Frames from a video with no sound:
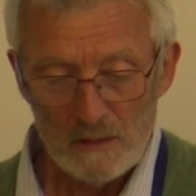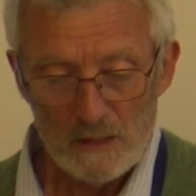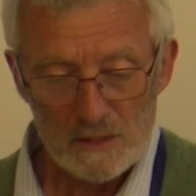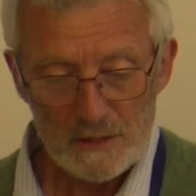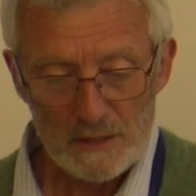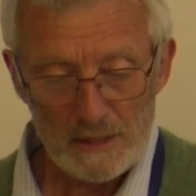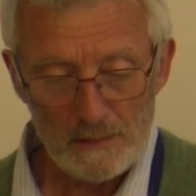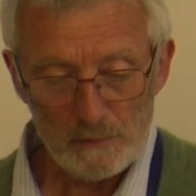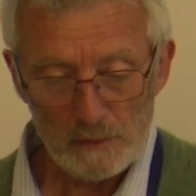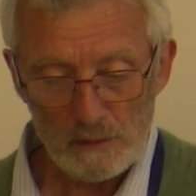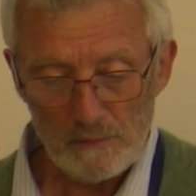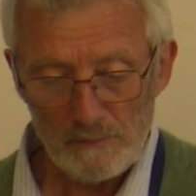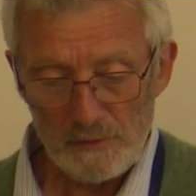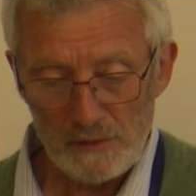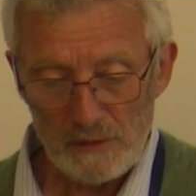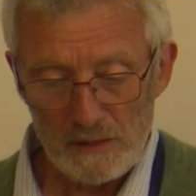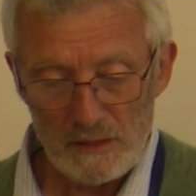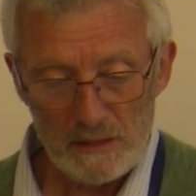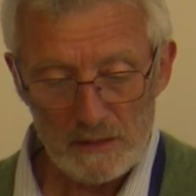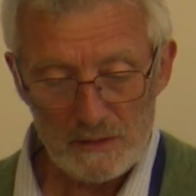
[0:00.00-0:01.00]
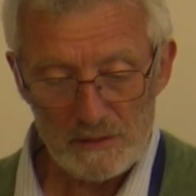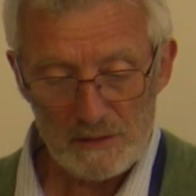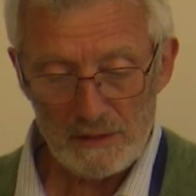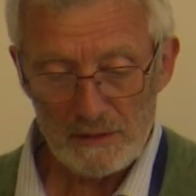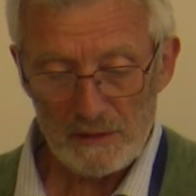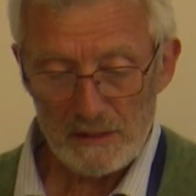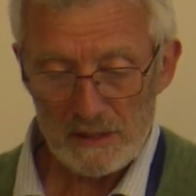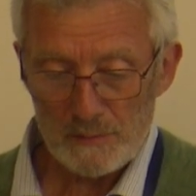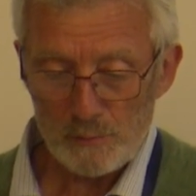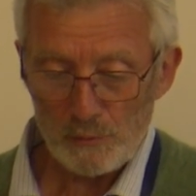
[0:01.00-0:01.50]
Several of the
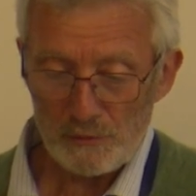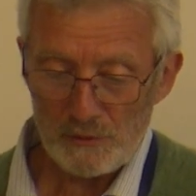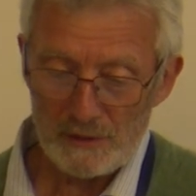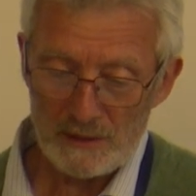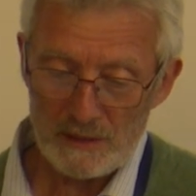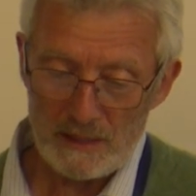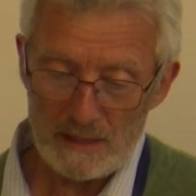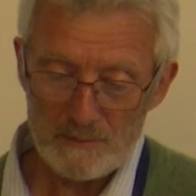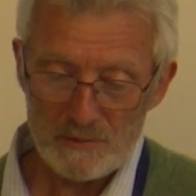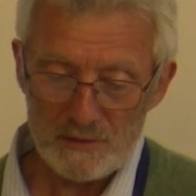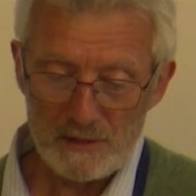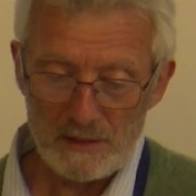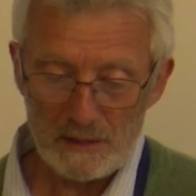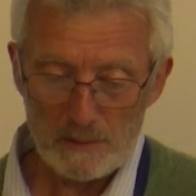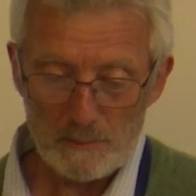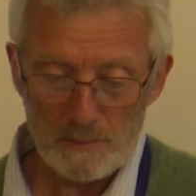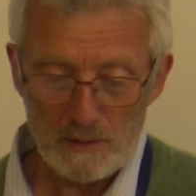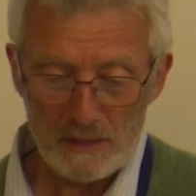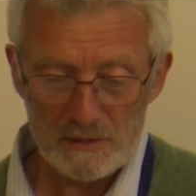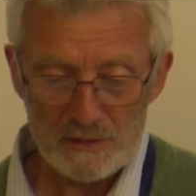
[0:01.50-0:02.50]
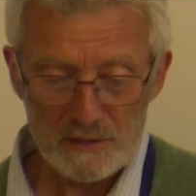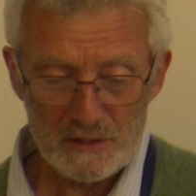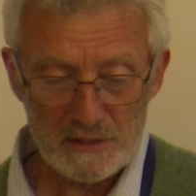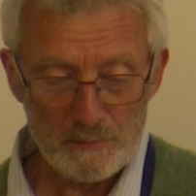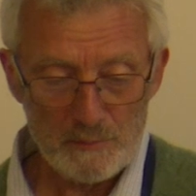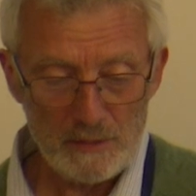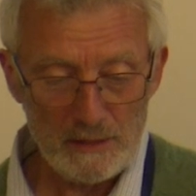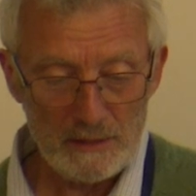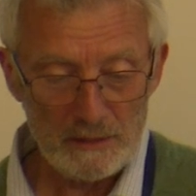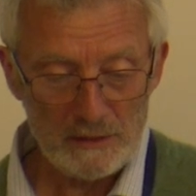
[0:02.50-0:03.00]
attendees put their names down to
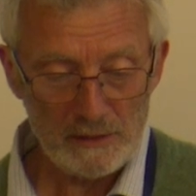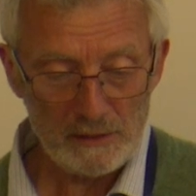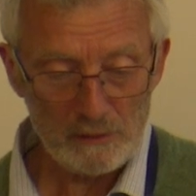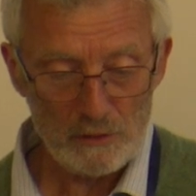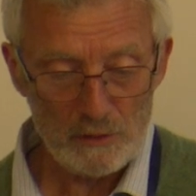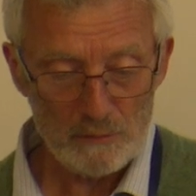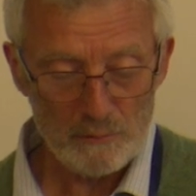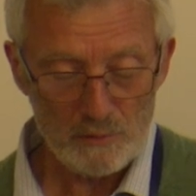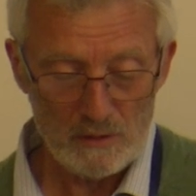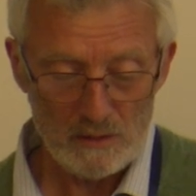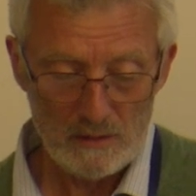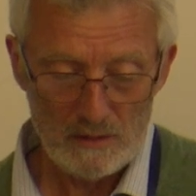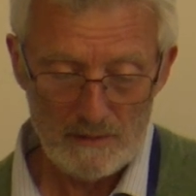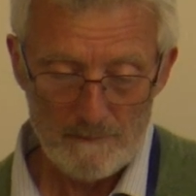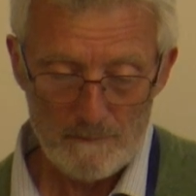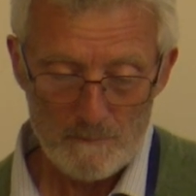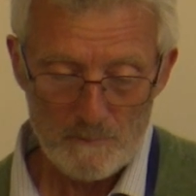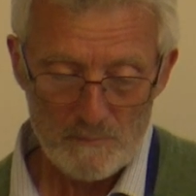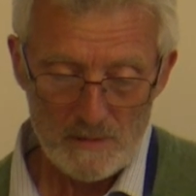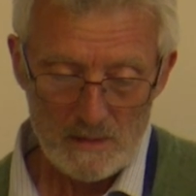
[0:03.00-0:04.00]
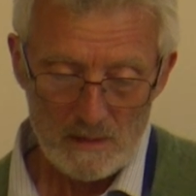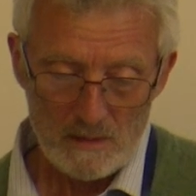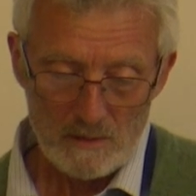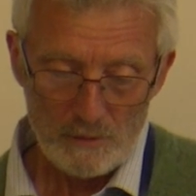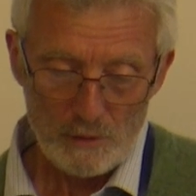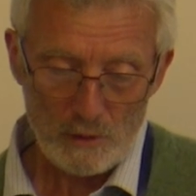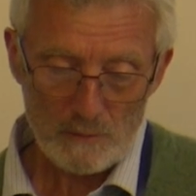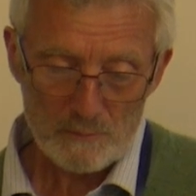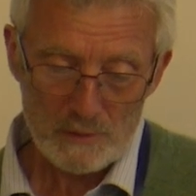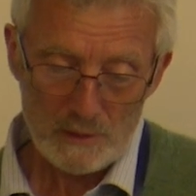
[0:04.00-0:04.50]
participate in the group.
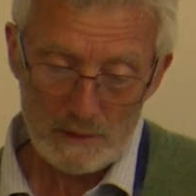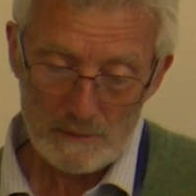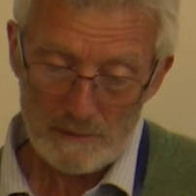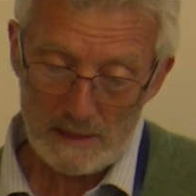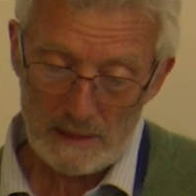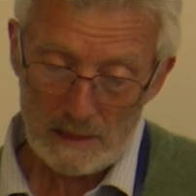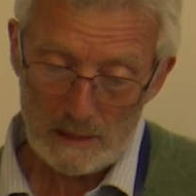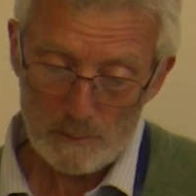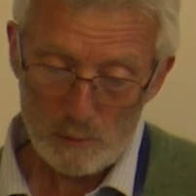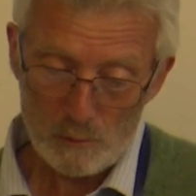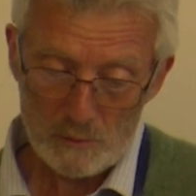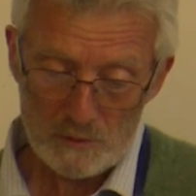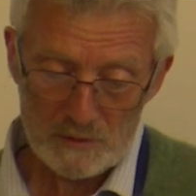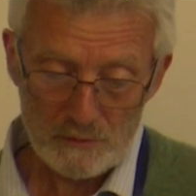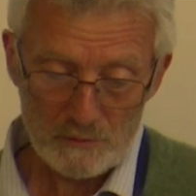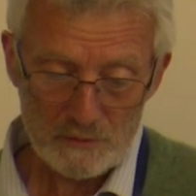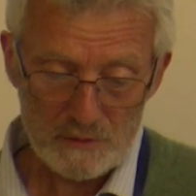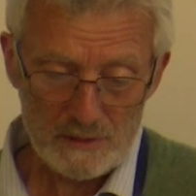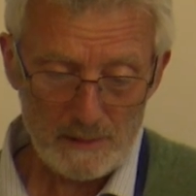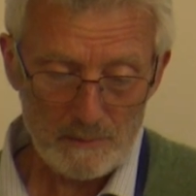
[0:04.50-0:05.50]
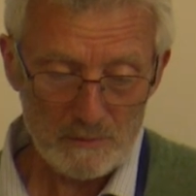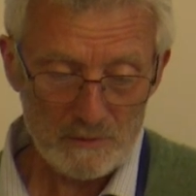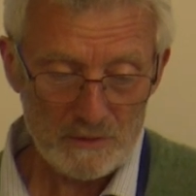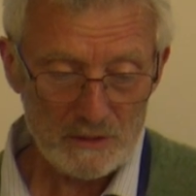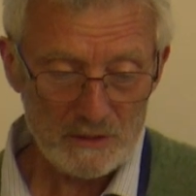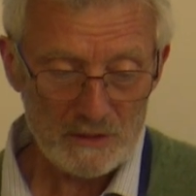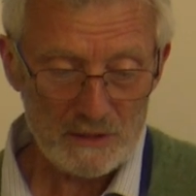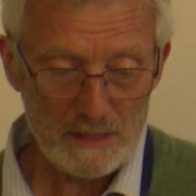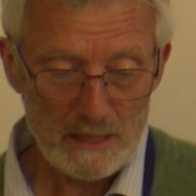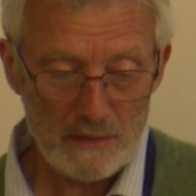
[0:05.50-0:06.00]
The option available was to establish a
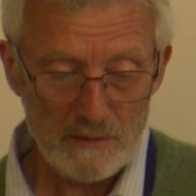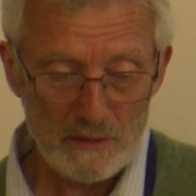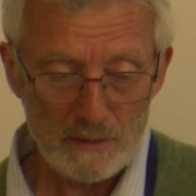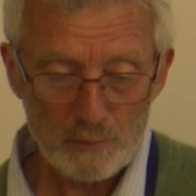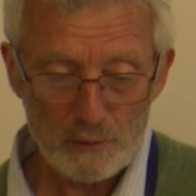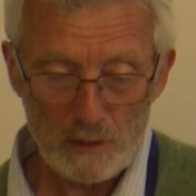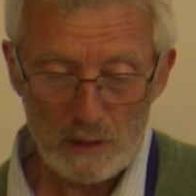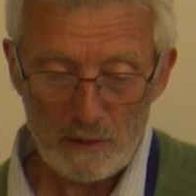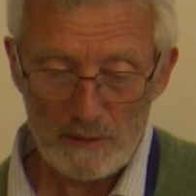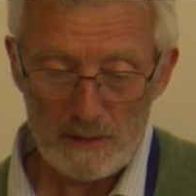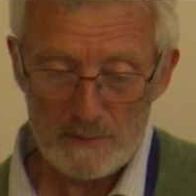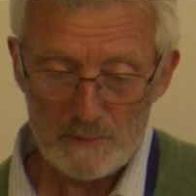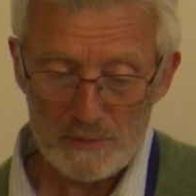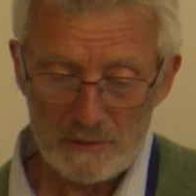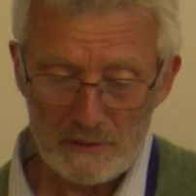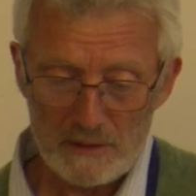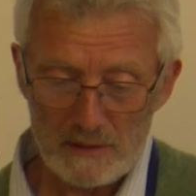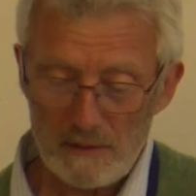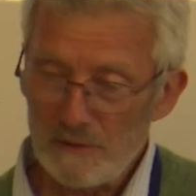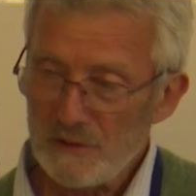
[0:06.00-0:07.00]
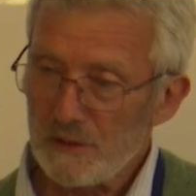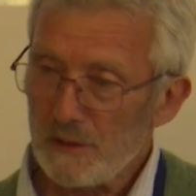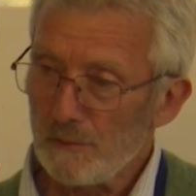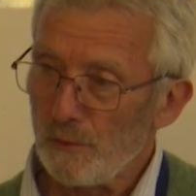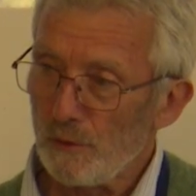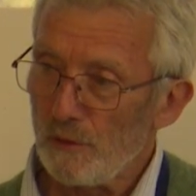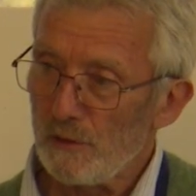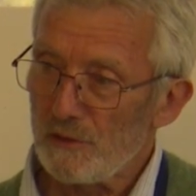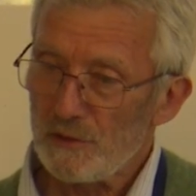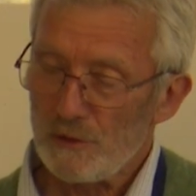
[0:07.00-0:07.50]
scaring program to encourage
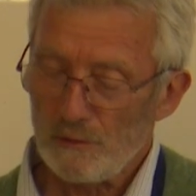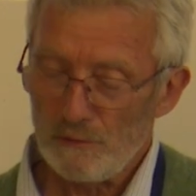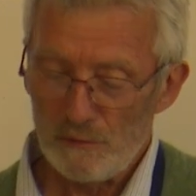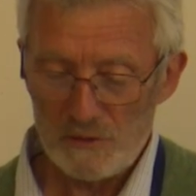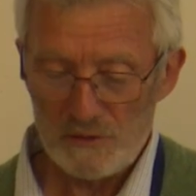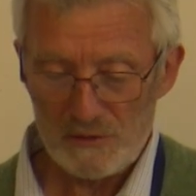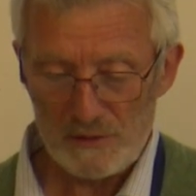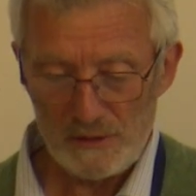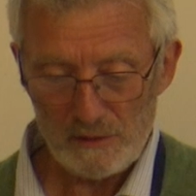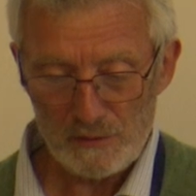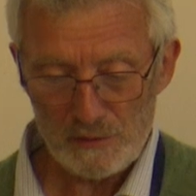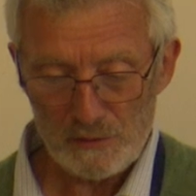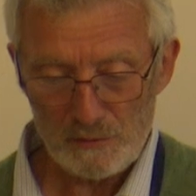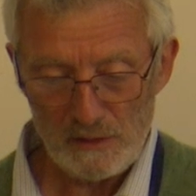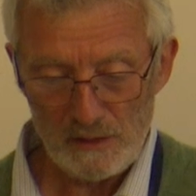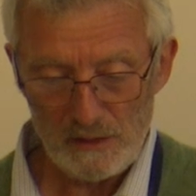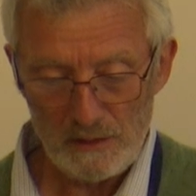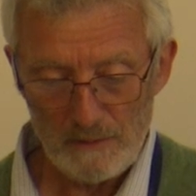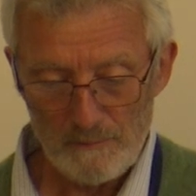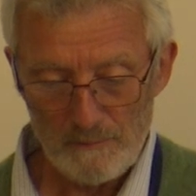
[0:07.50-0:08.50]
the birds to roost elsewhere.